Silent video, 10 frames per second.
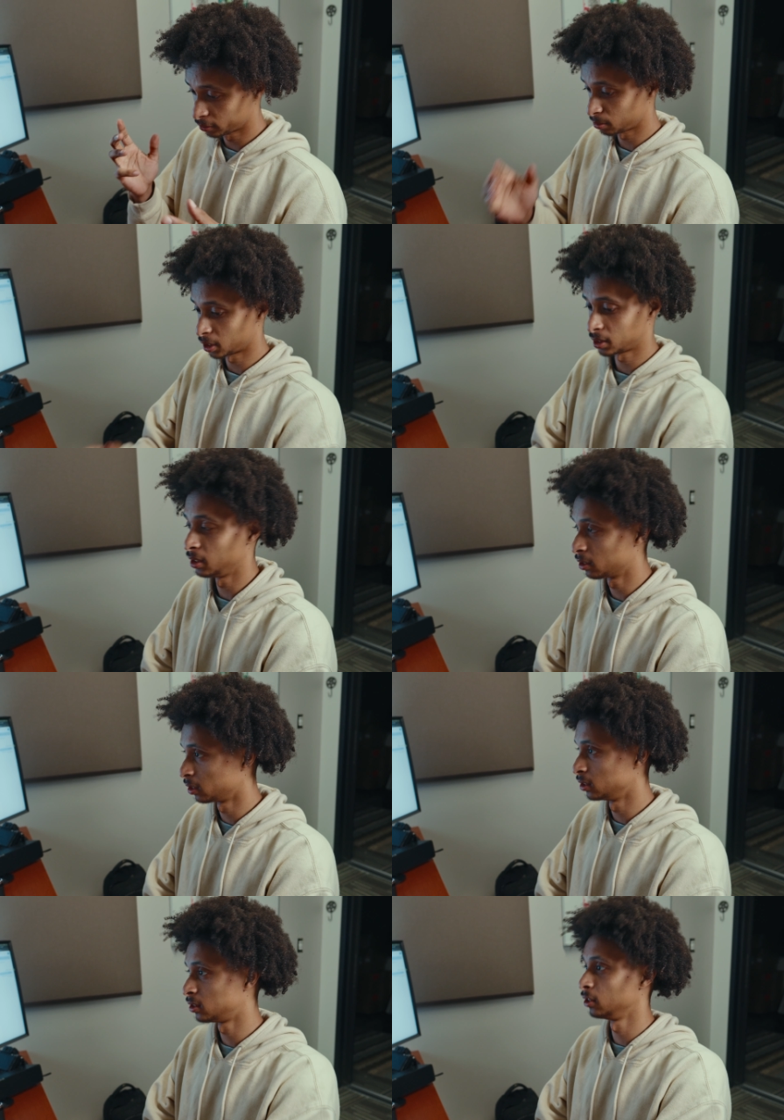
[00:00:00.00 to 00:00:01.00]
from your SD card
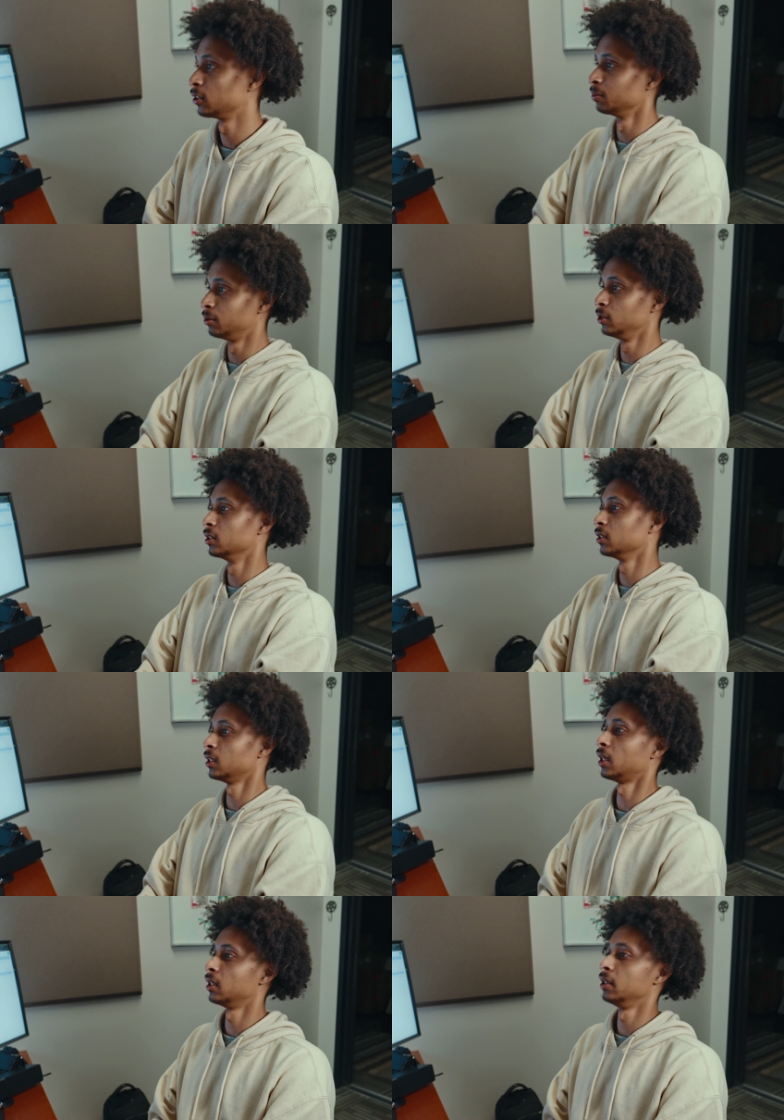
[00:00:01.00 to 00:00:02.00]
into your computer
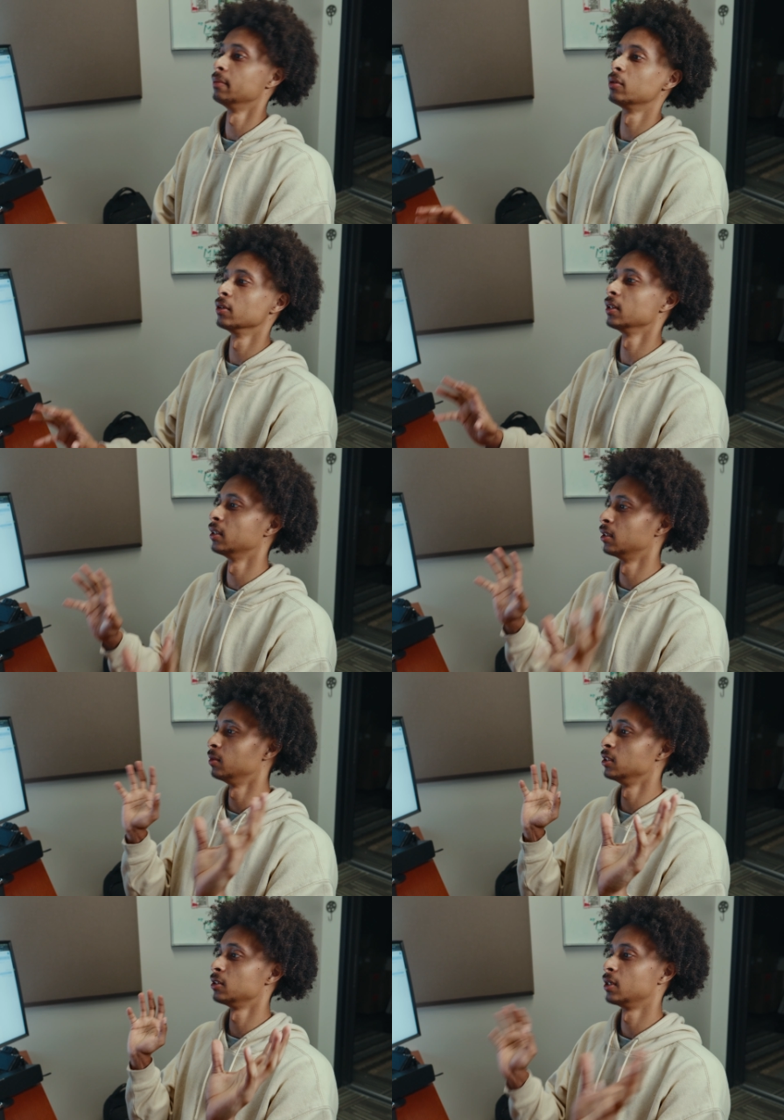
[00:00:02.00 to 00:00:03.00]
and then import them
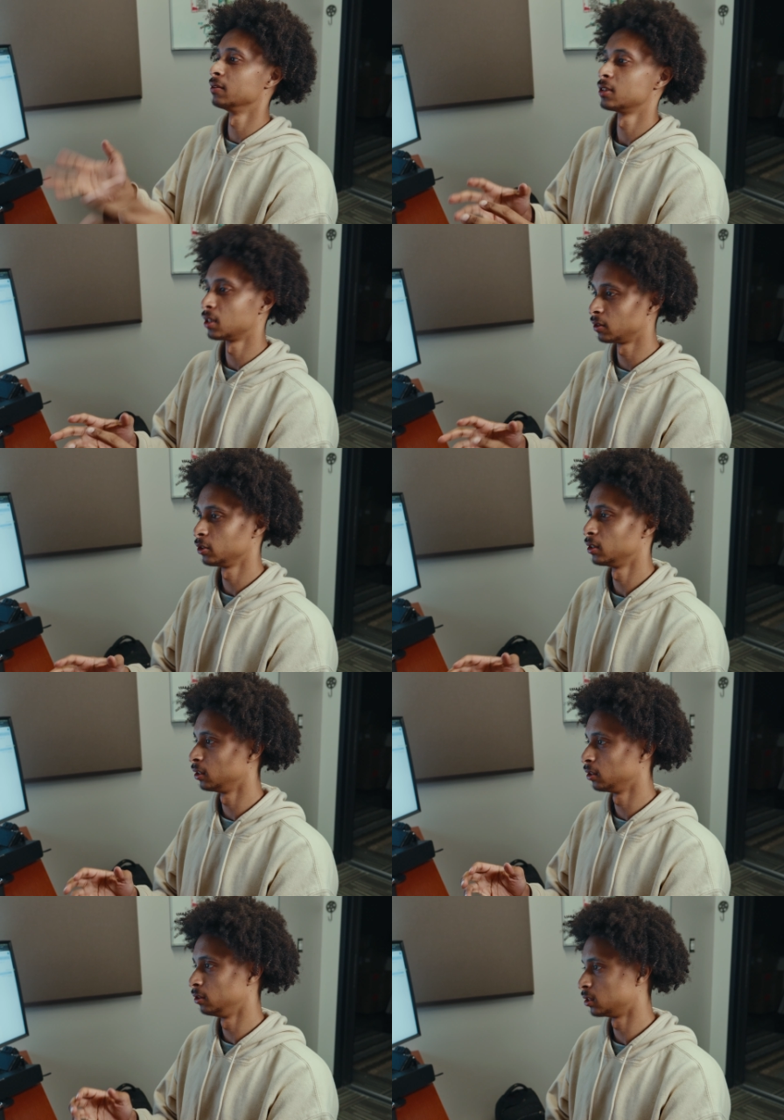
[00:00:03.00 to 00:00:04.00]
into whatever software that you're
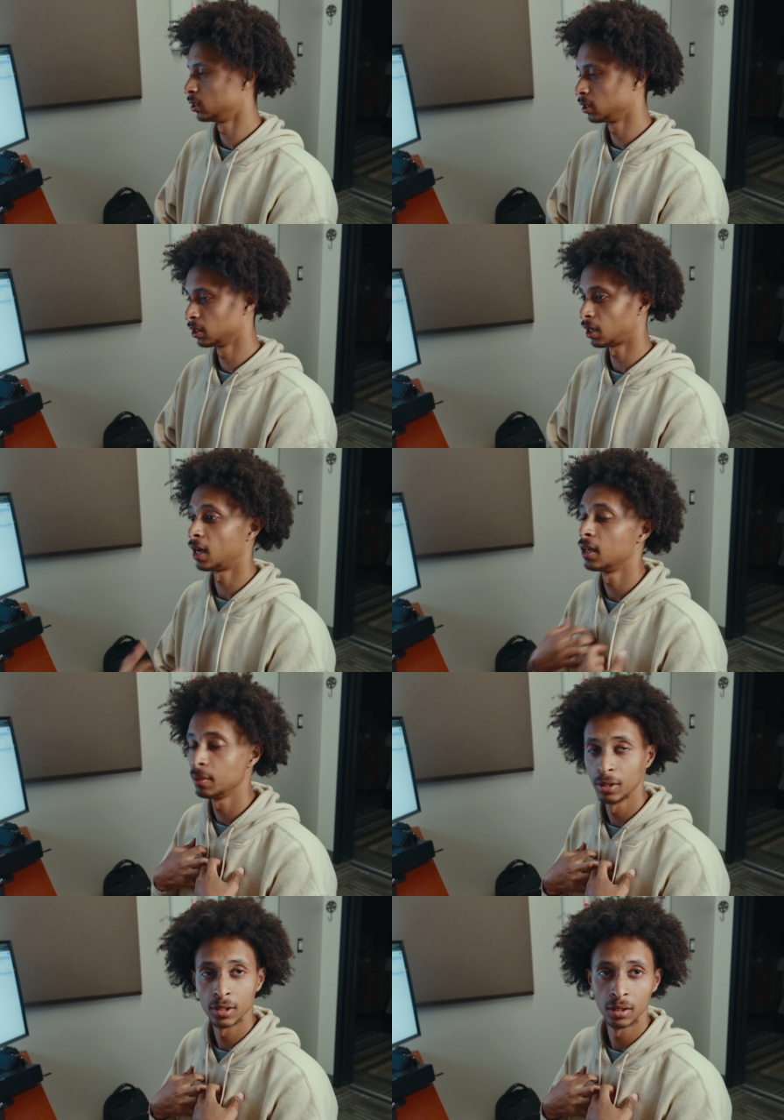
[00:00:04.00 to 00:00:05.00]
using. I
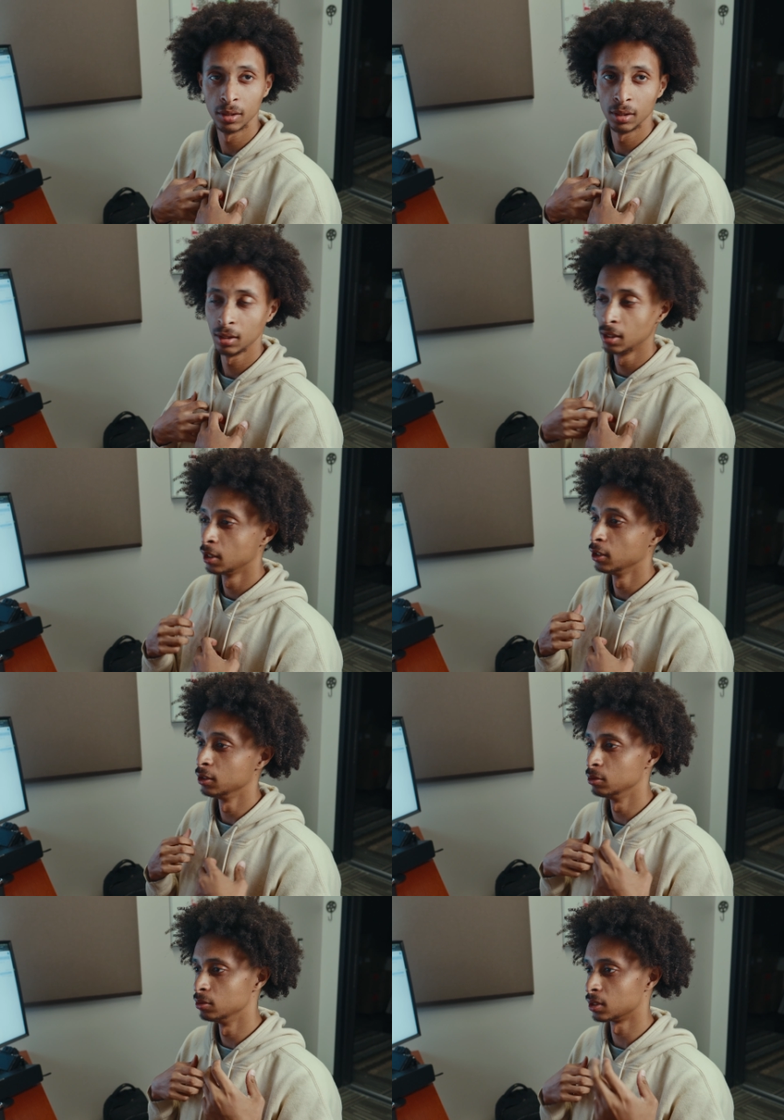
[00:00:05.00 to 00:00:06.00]
personally
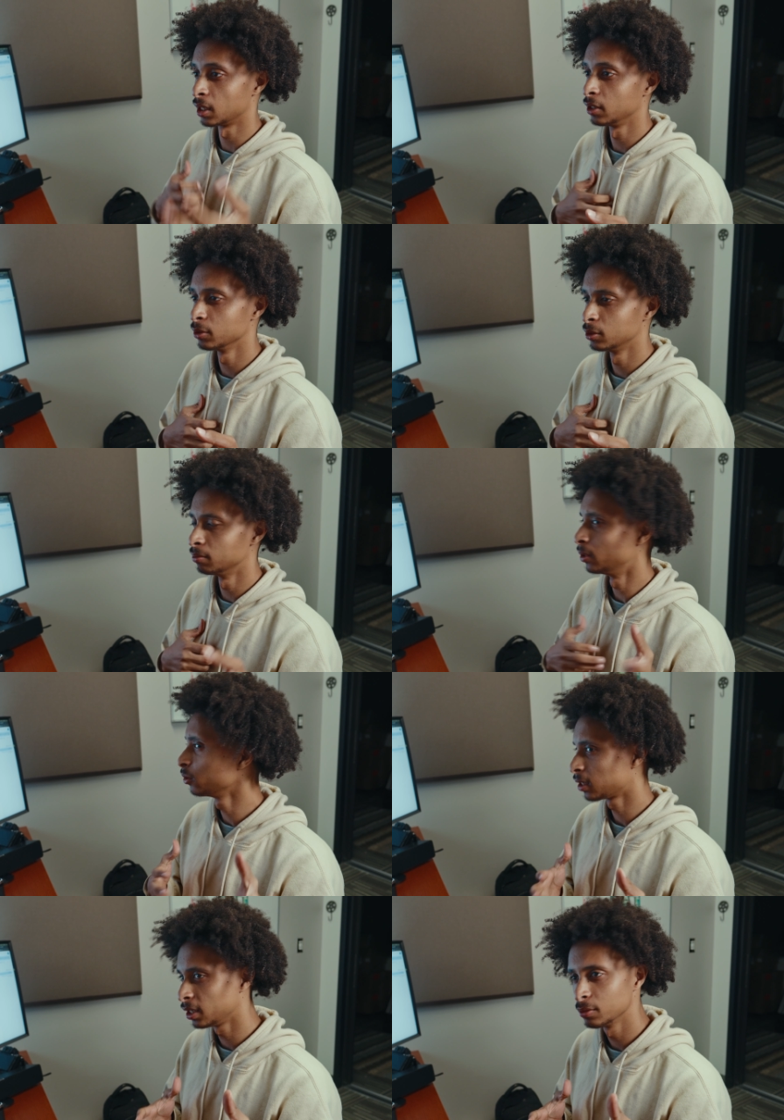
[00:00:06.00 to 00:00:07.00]
use Lightroom,
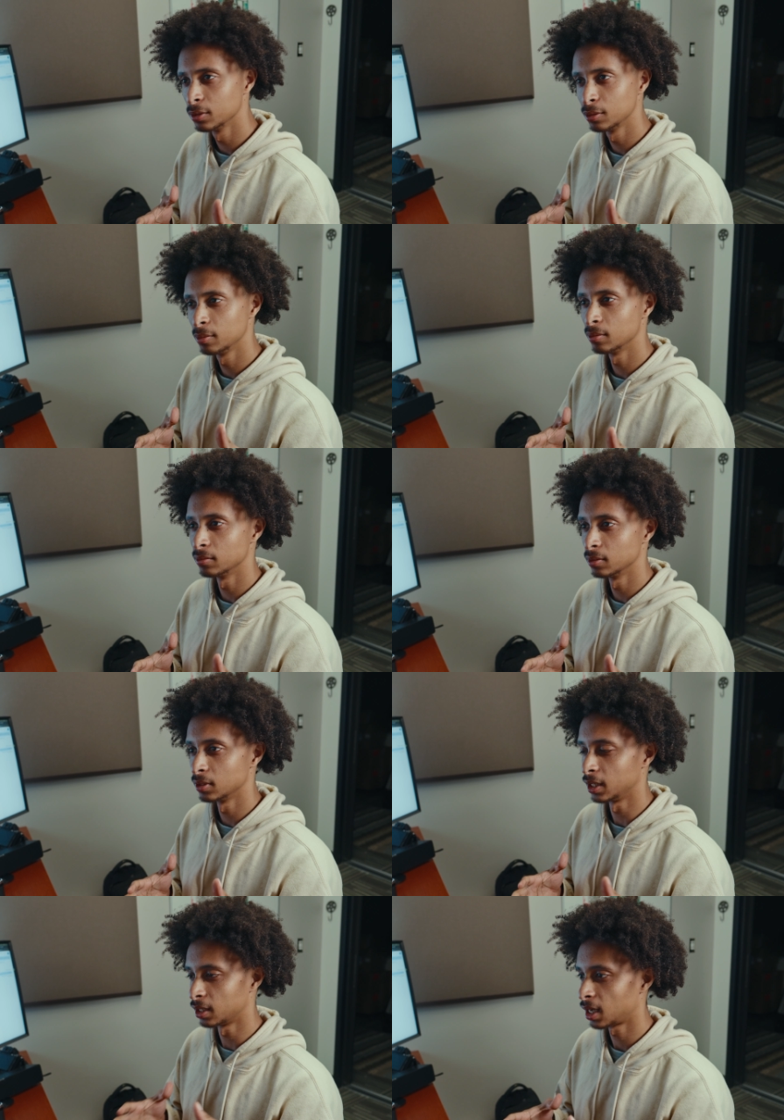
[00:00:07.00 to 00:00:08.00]
both Lightroom,
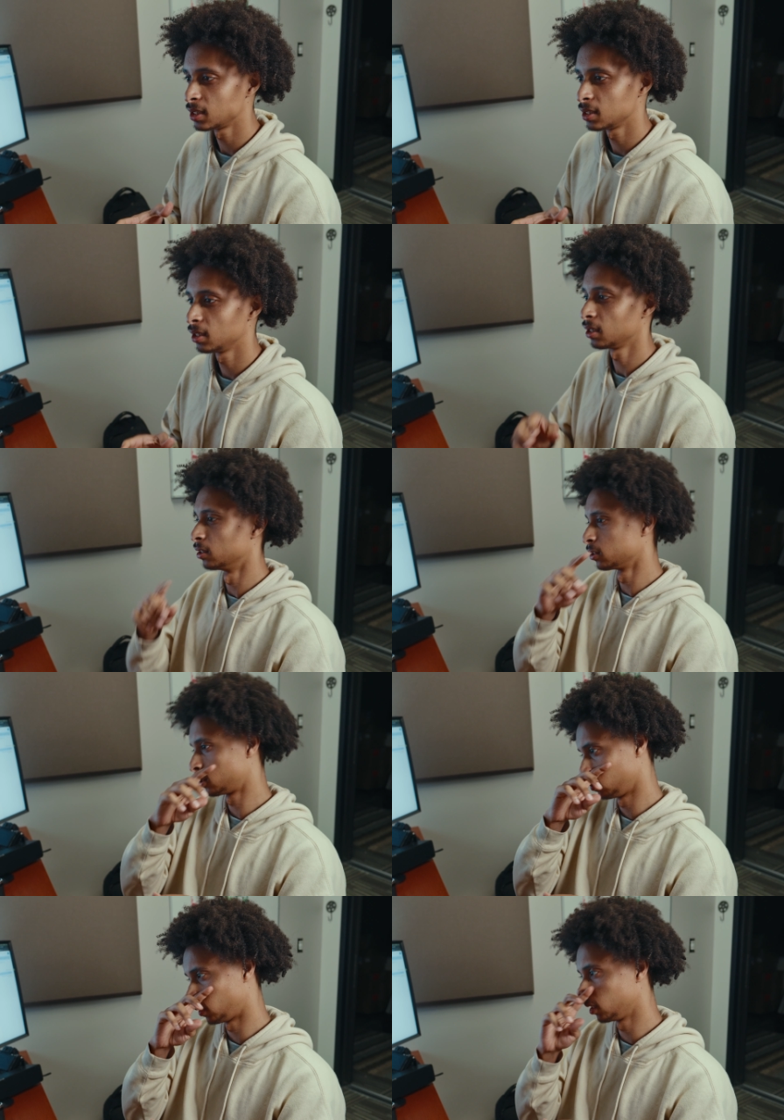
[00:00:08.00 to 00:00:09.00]
like classic, and
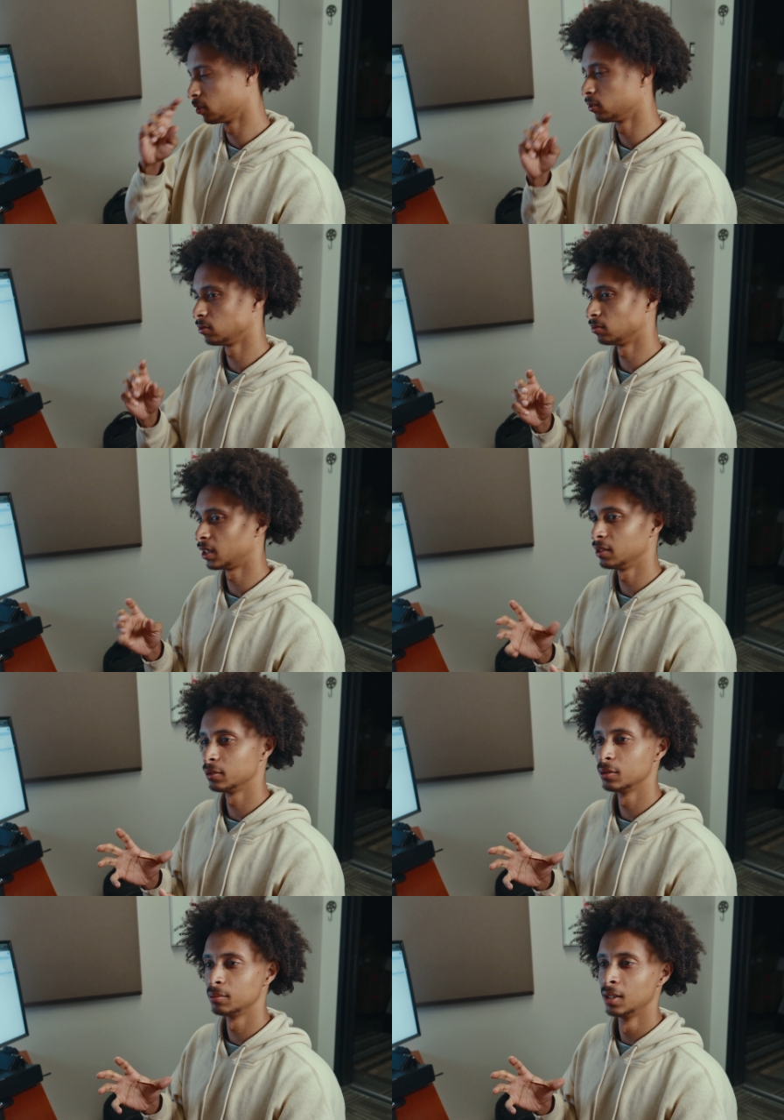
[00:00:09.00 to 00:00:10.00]
also regular
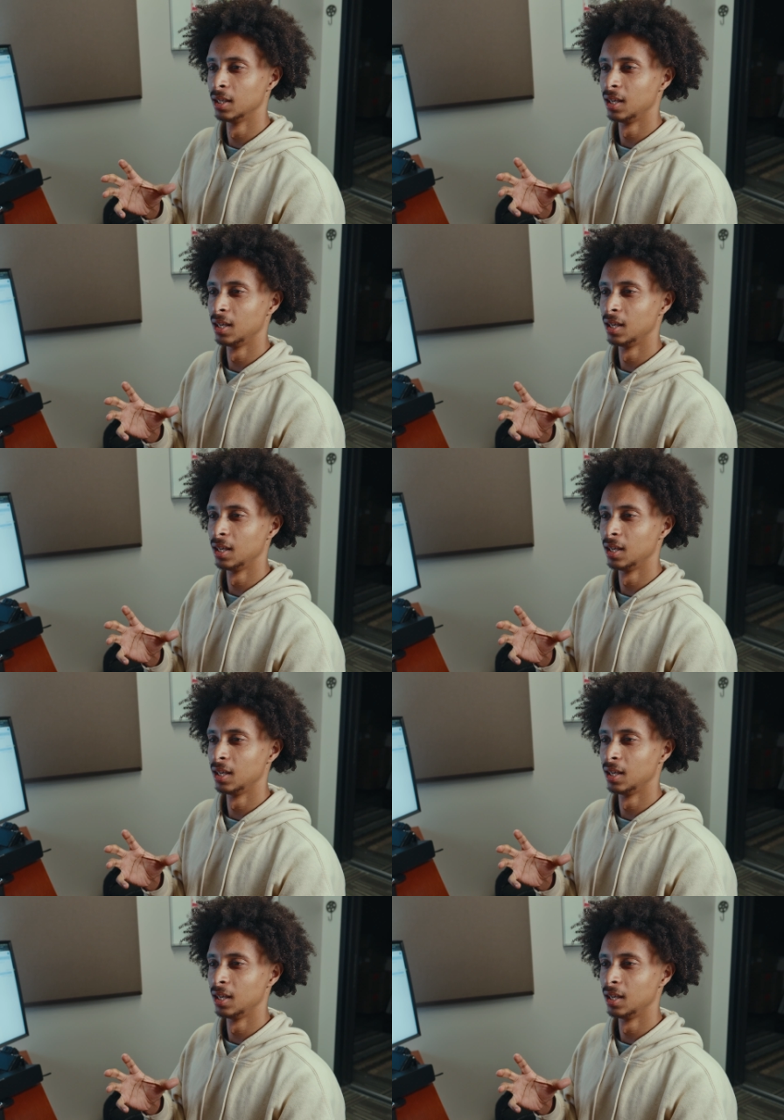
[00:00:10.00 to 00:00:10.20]
Lightroom.